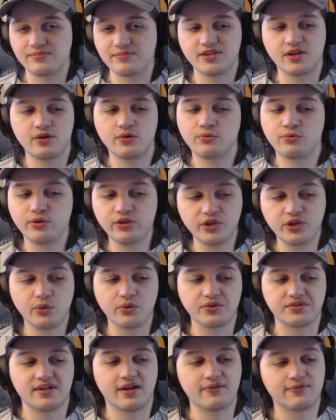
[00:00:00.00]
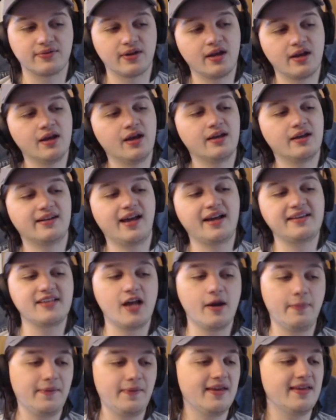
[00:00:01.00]
So really cool stuff. Next
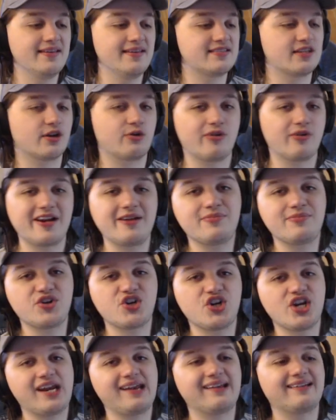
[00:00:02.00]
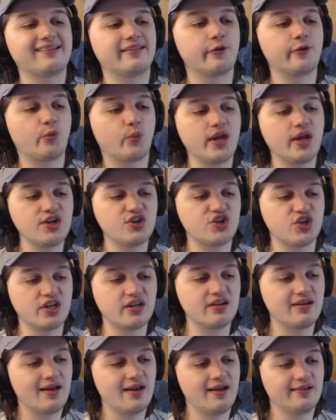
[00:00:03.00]
up is the Green Machine,
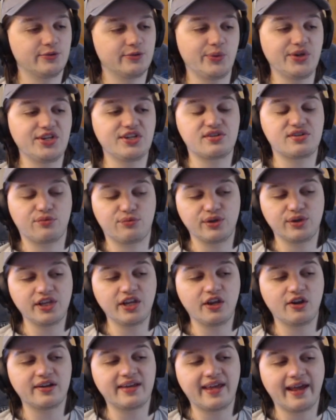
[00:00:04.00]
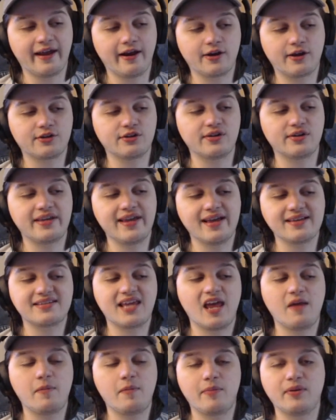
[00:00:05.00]
Luigi. Luigi's a really good character. He has
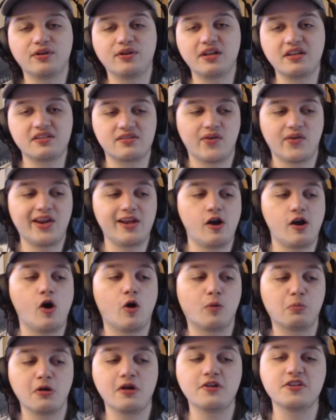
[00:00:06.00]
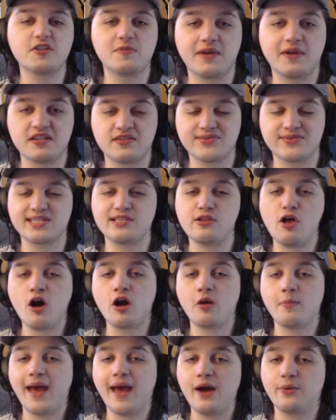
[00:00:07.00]
capabilities of hitting home runs because of his
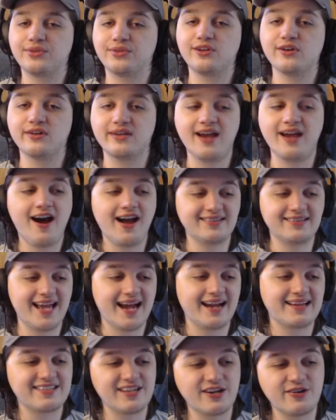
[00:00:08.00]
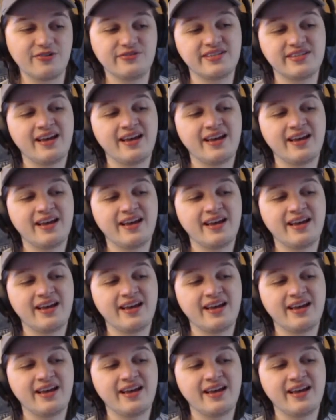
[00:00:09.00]
long bat with good contact zones.